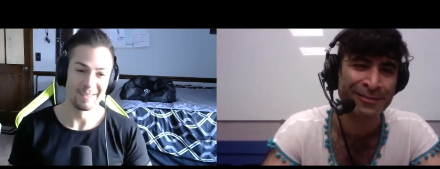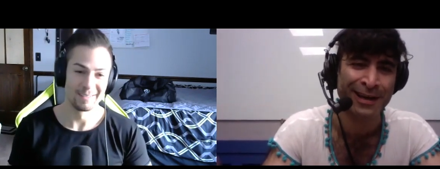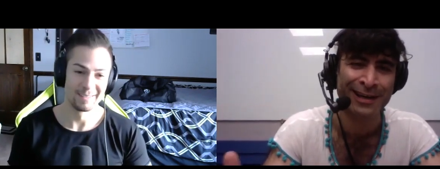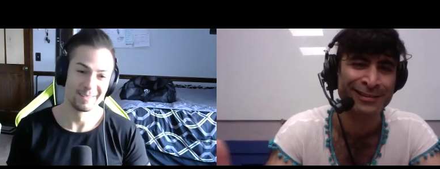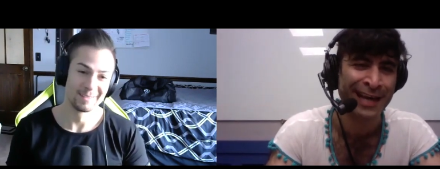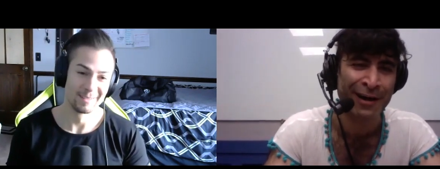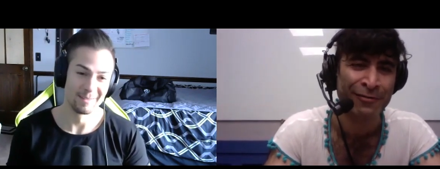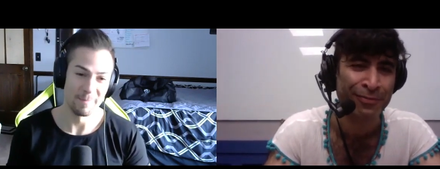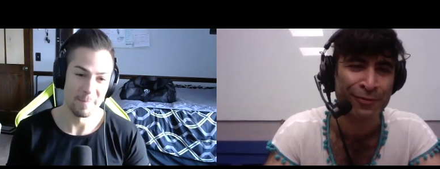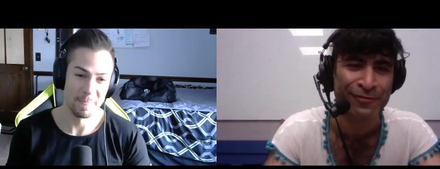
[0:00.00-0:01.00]
Speaker 1: Some kind of
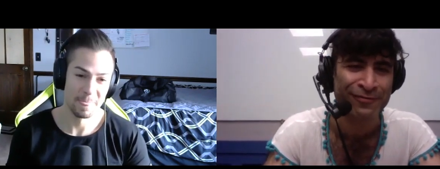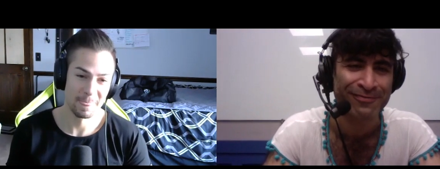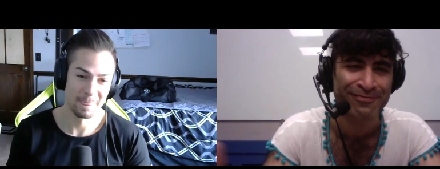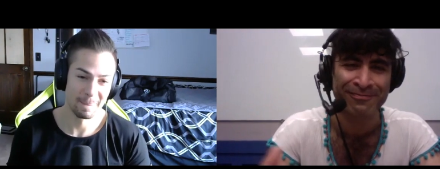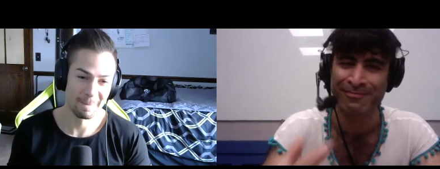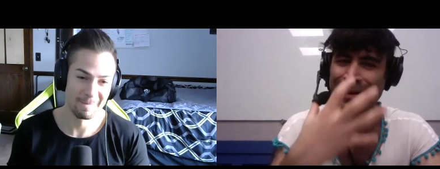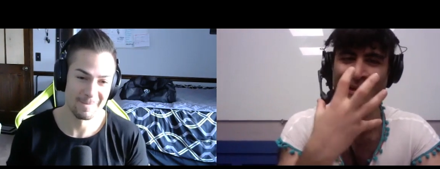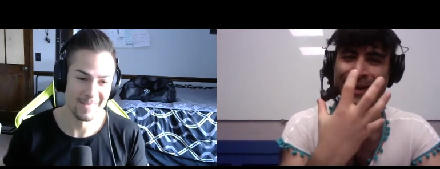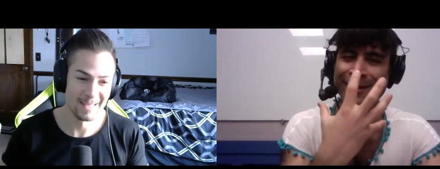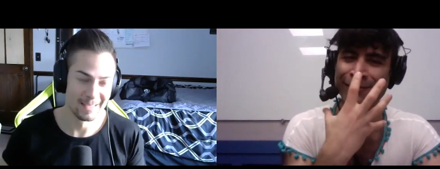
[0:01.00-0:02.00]
soundproof
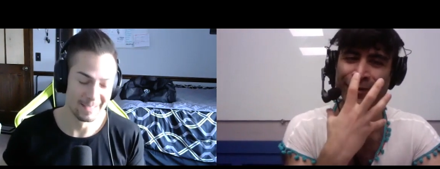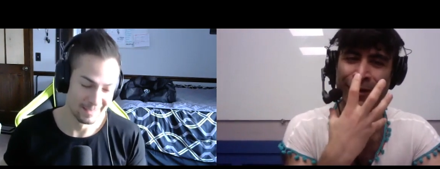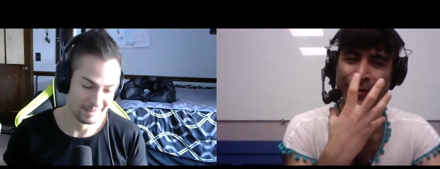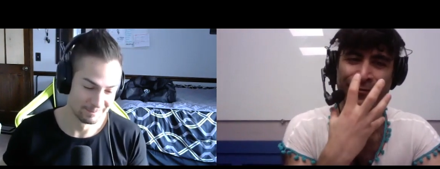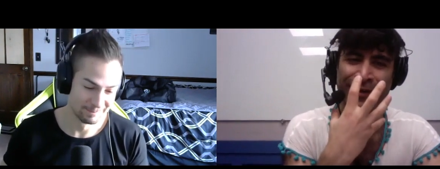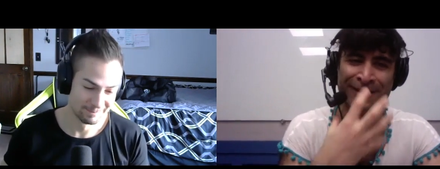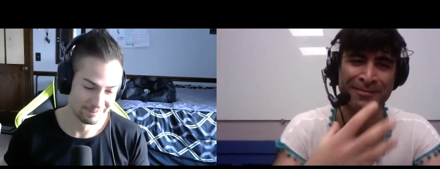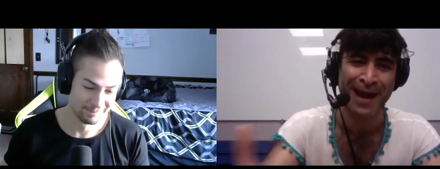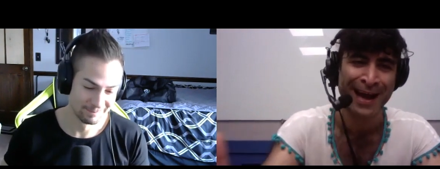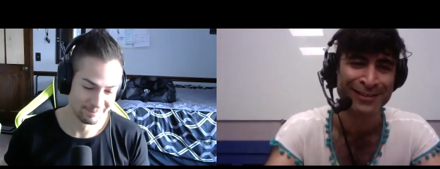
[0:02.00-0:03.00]
like Darth
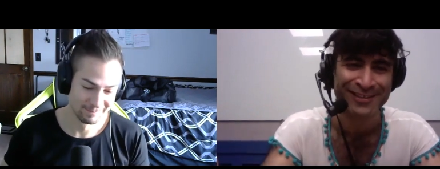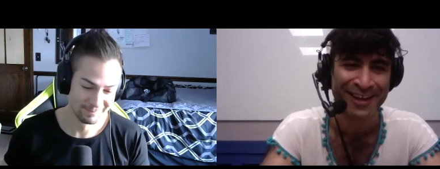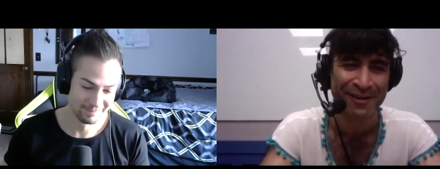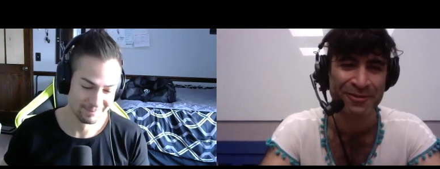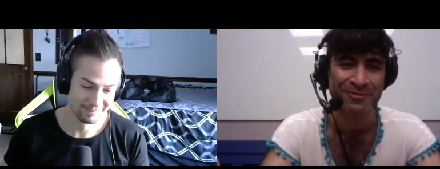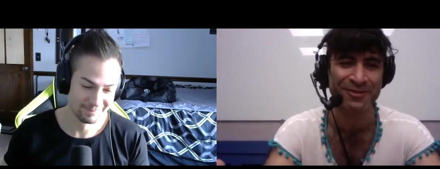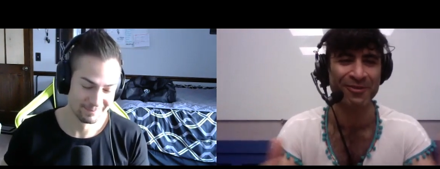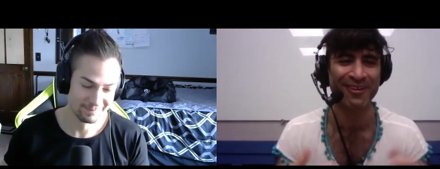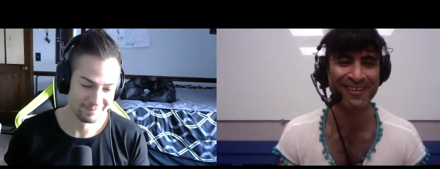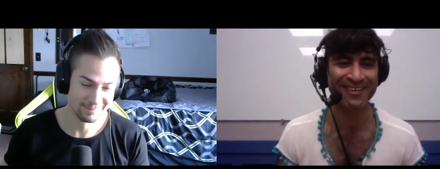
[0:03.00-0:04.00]
Vader mask? Like, what do we
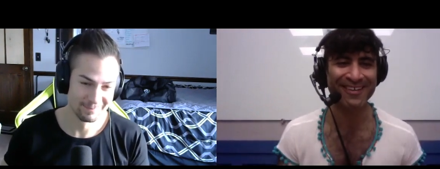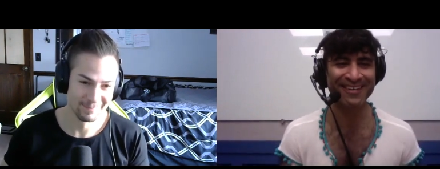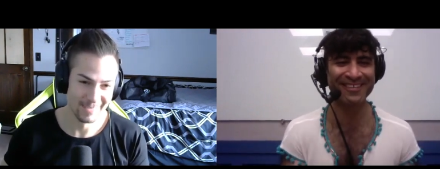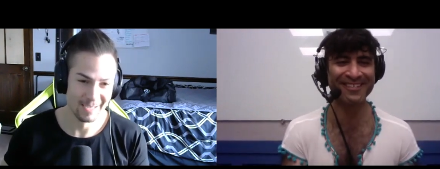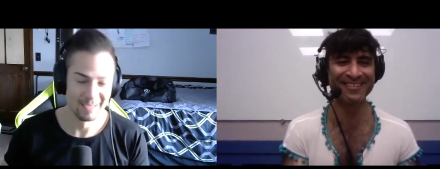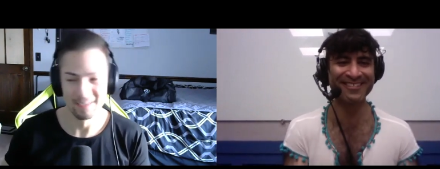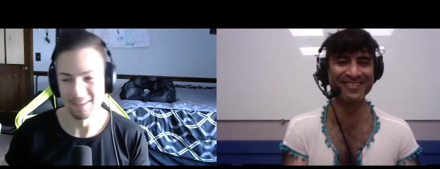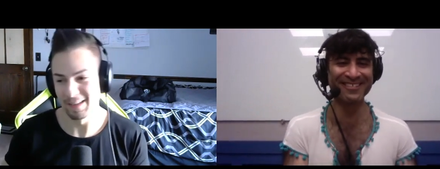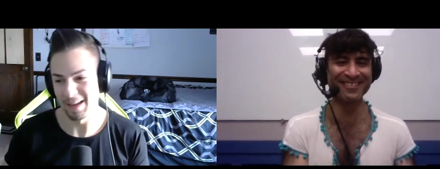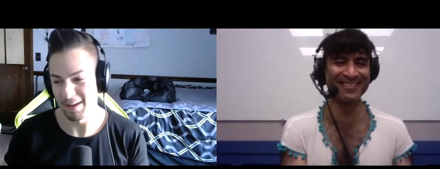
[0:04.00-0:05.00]
do?
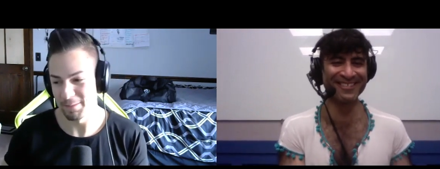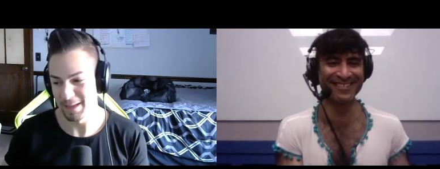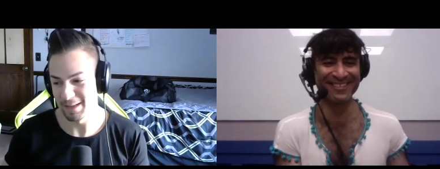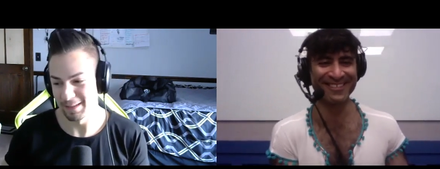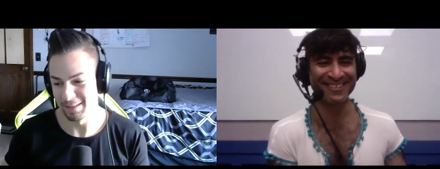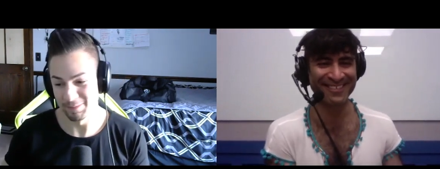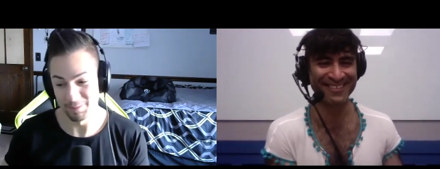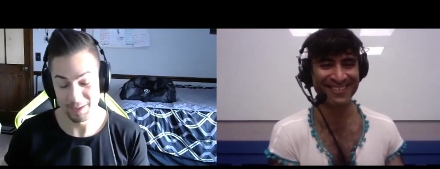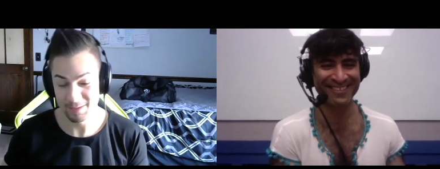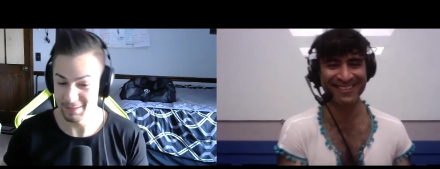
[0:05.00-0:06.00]
Speaker 2: I mean,
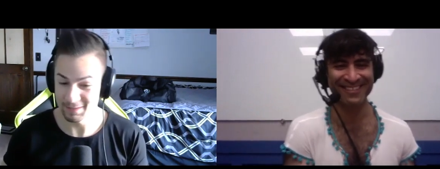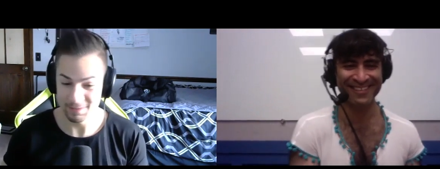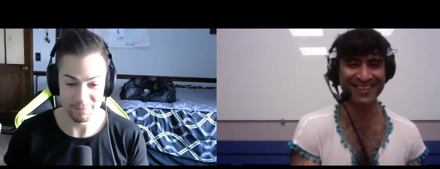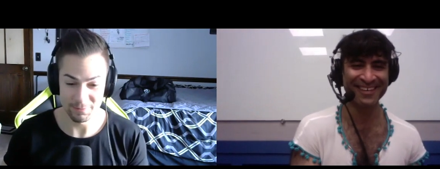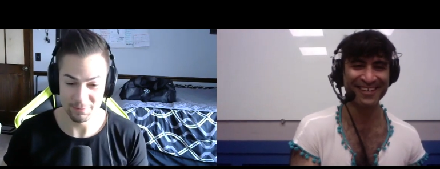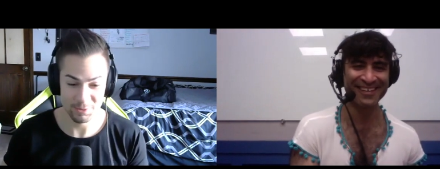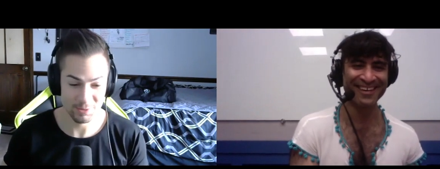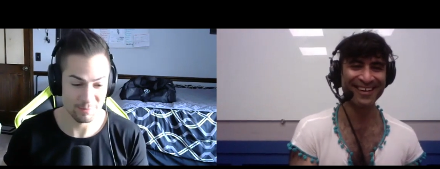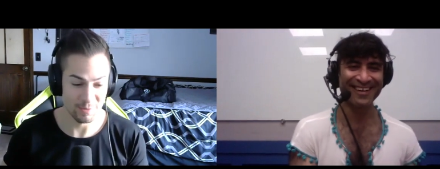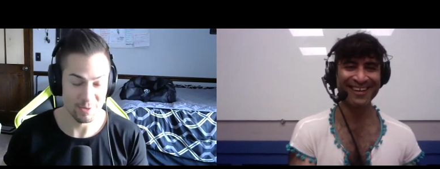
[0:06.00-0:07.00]
well, first of
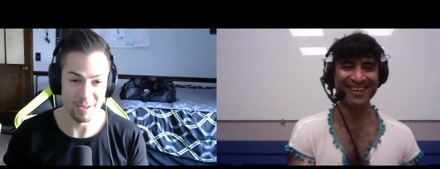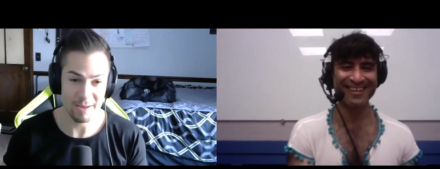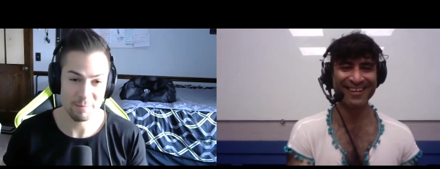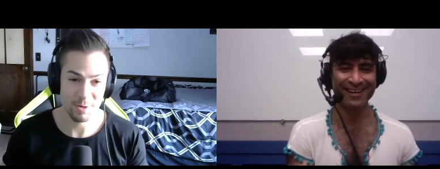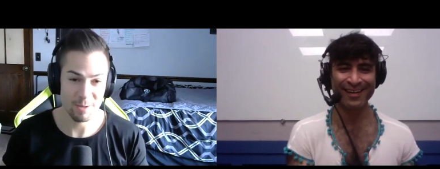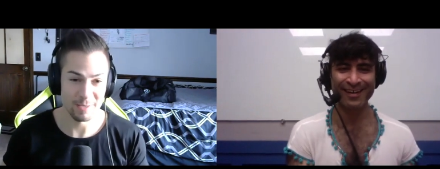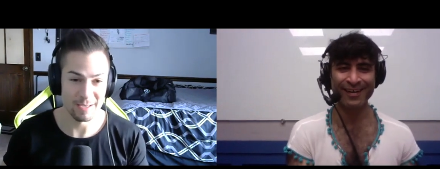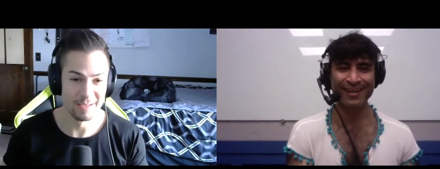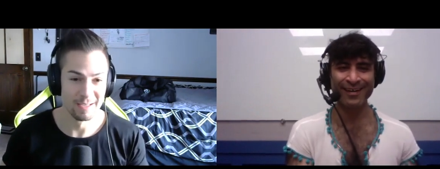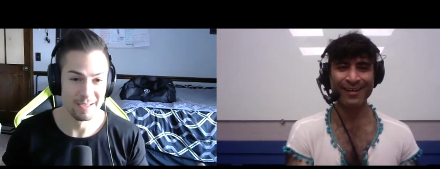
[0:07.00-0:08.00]
all, I'd probably
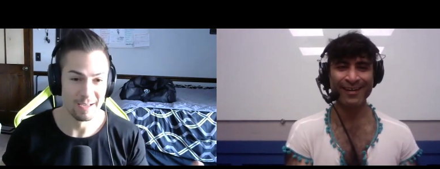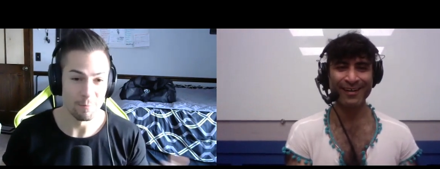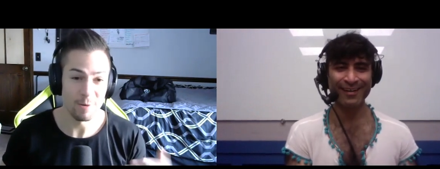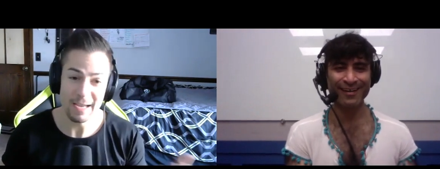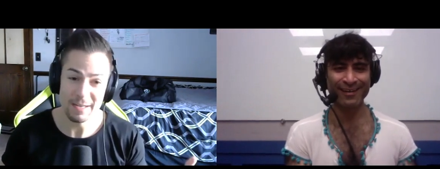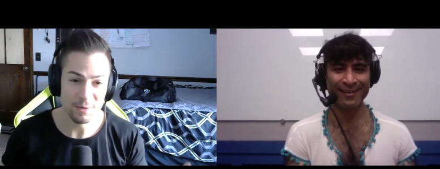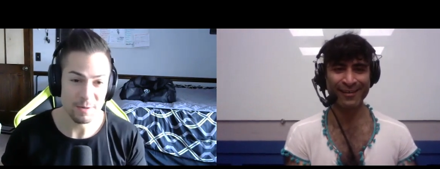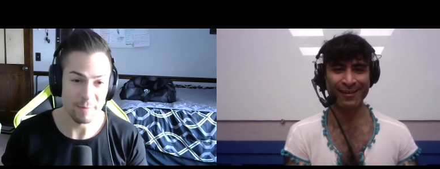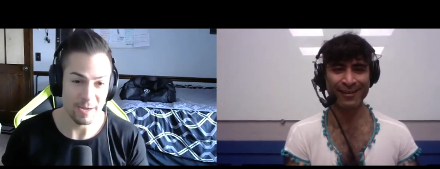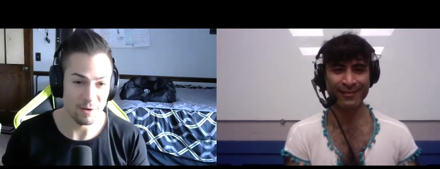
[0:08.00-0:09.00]
what I do in
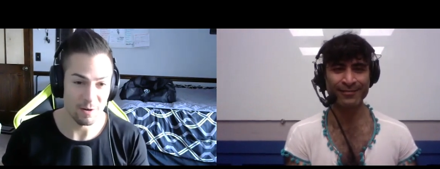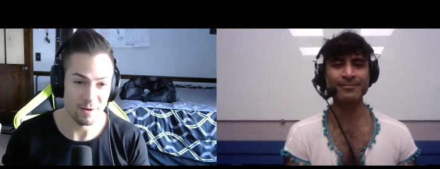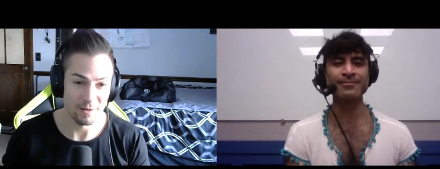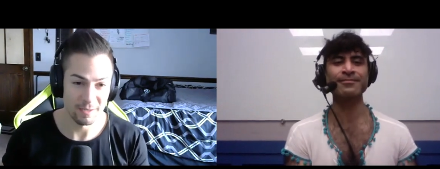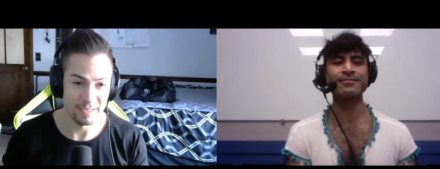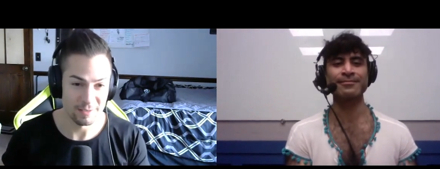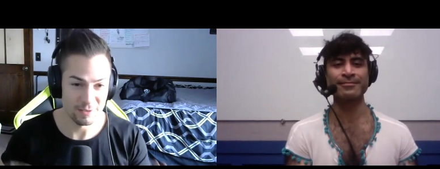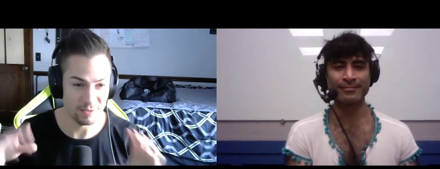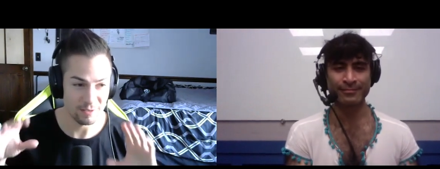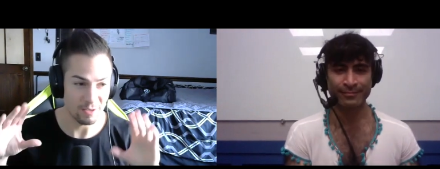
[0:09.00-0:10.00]
my car is
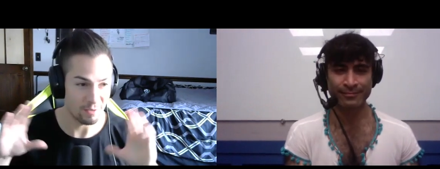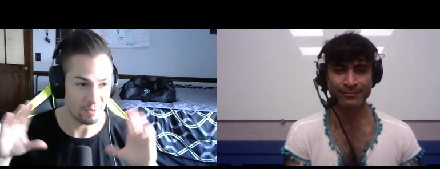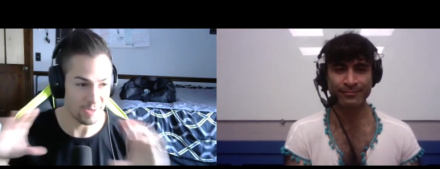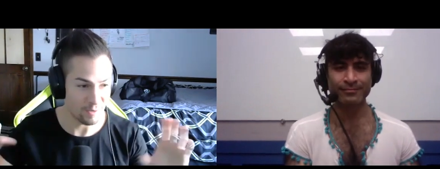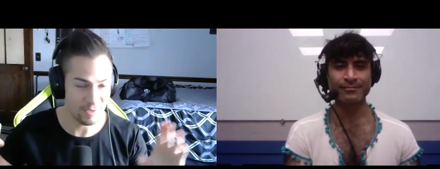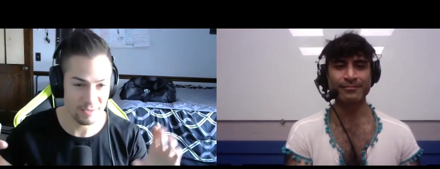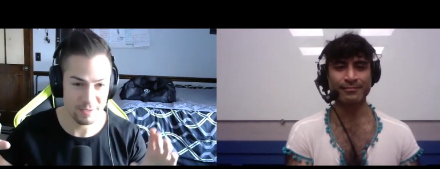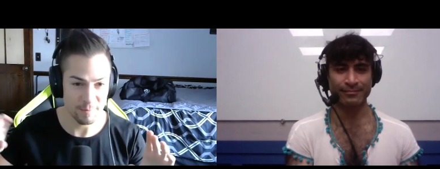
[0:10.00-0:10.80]
like I'll listen to my,